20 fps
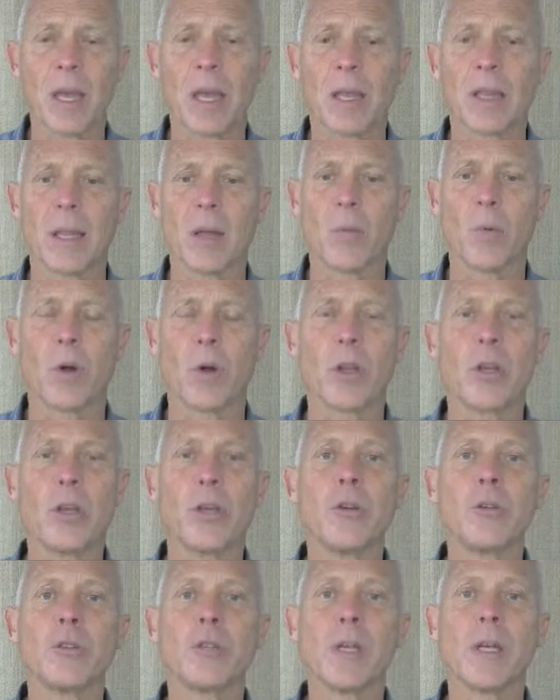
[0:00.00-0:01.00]
that we're
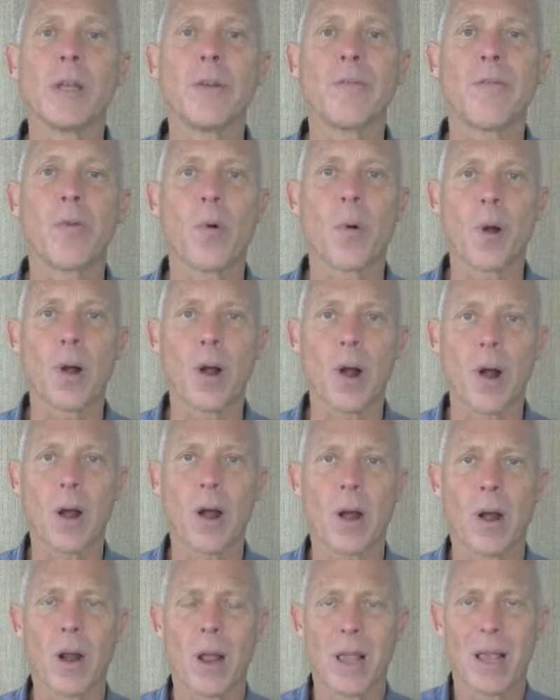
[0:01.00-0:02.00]
using for
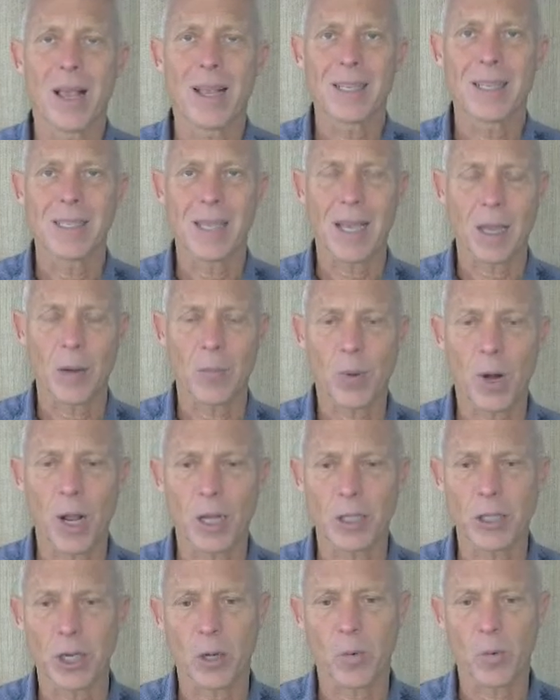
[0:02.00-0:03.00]
our second
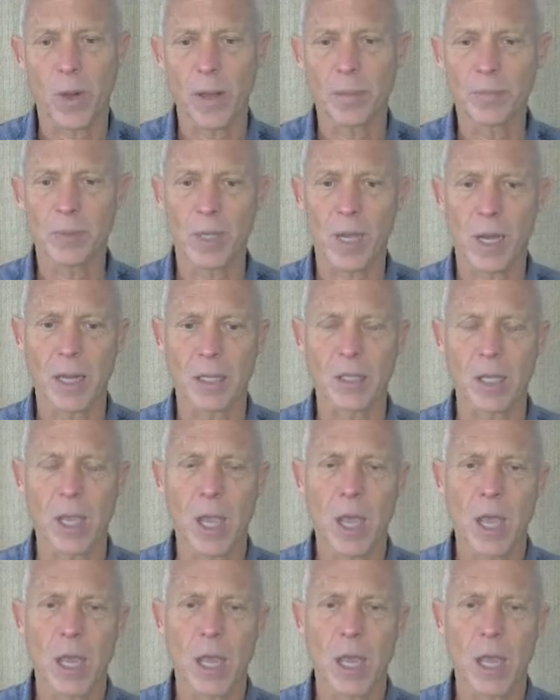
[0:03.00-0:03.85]
project websites.